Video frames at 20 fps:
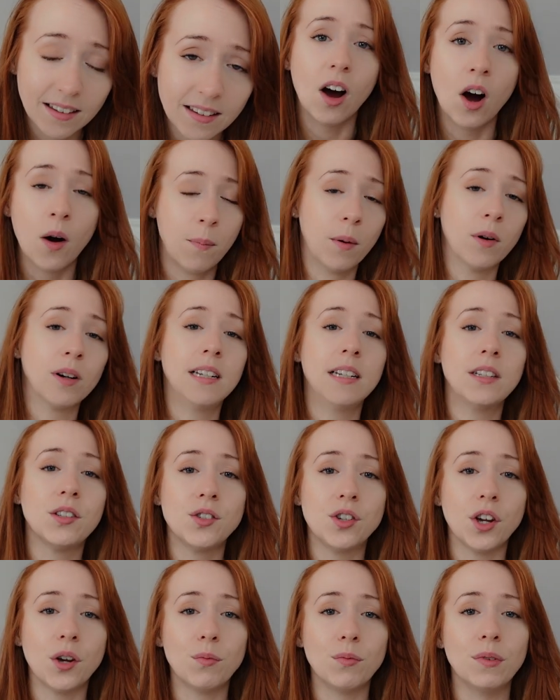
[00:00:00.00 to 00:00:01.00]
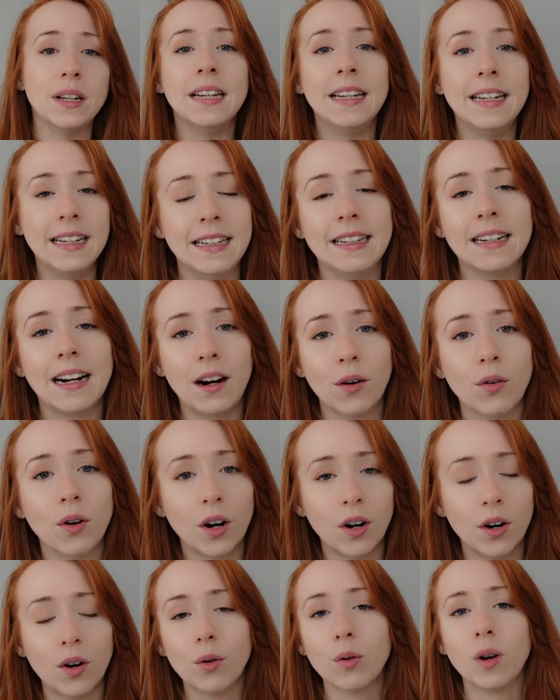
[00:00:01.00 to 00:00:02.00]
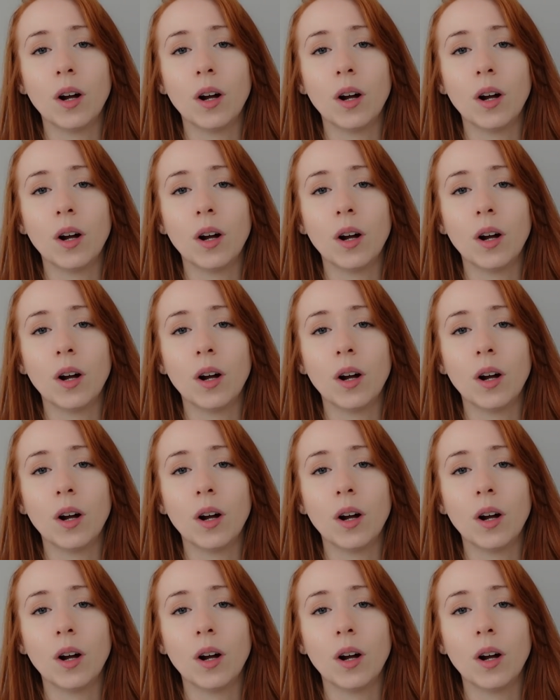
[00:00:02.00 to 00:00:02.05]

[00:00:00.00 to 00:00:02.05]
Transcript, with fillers: Our bodies don't need alcohol